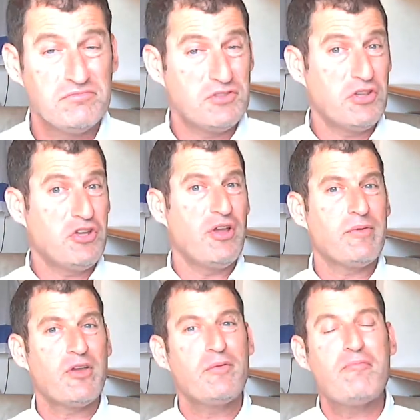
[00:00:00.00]
So the Goyim
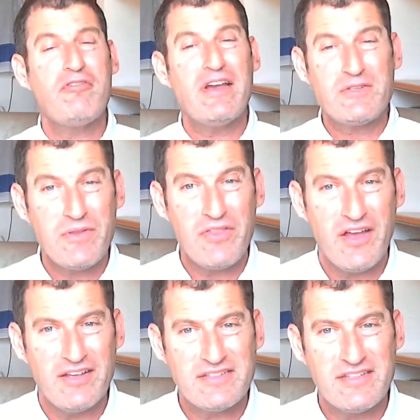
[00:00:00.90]
are going to be impressed with
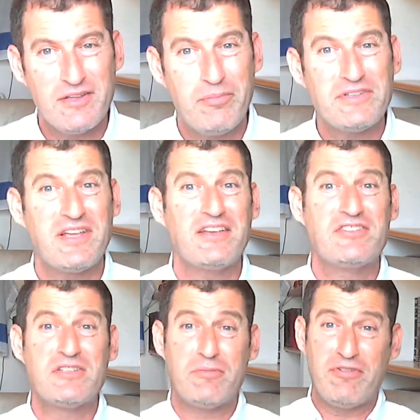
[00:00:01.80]
us. And the Pasuk
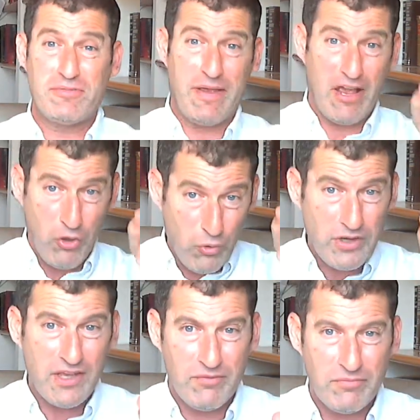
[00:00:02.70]
actually is impressed by a
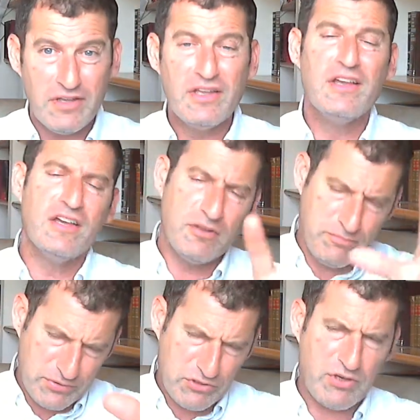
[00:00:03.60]
Chukim. The
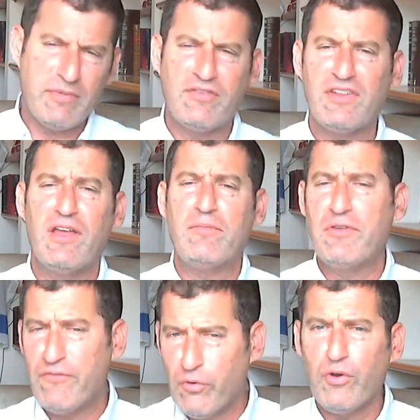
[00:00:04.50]
Pasukim after and
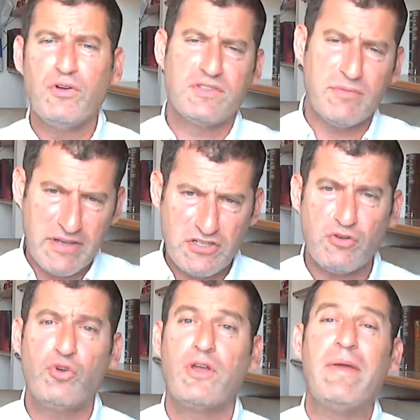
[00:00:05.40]
before also
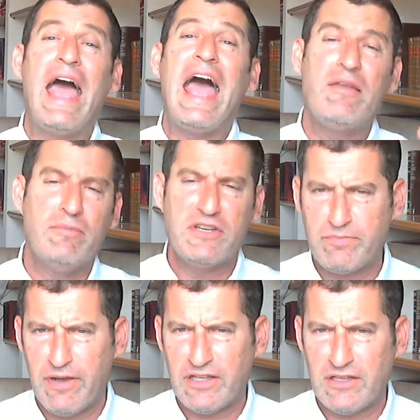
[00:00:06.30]
mentioned Chukim and
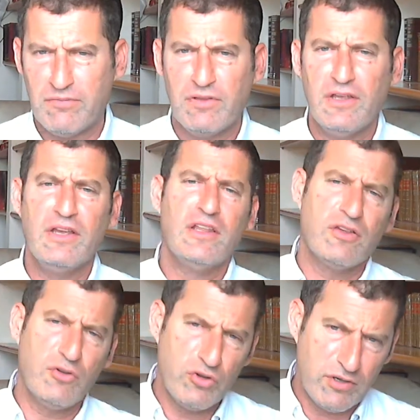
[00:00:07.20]
Mishpatim.
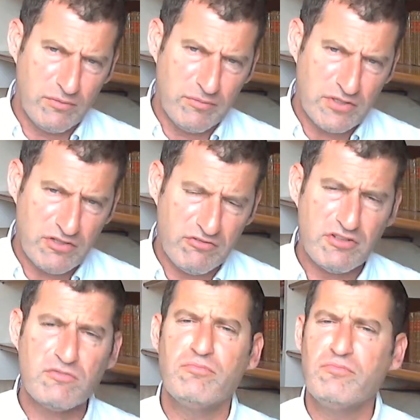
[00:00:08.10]
The Chukim, the
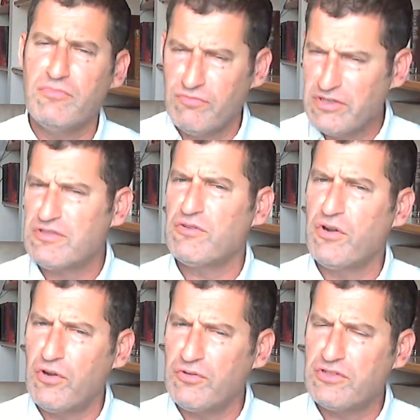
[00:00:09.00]
mysterious mitzvah, we
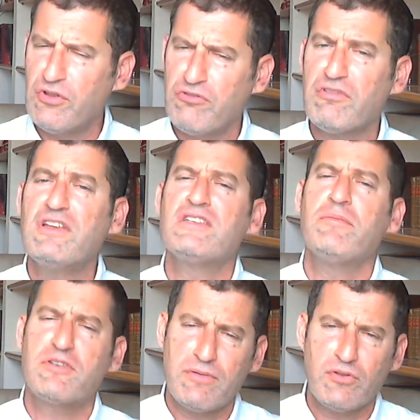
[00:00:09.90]
don't know, is another
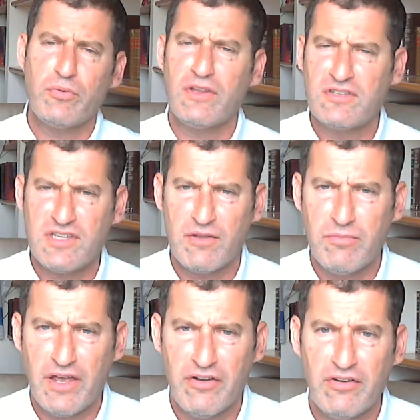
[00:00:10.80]
reason. Mishpatim we
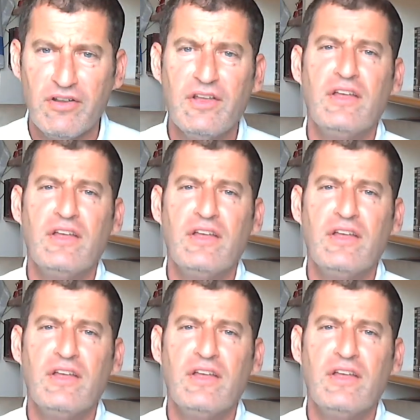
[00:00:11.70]
understand better.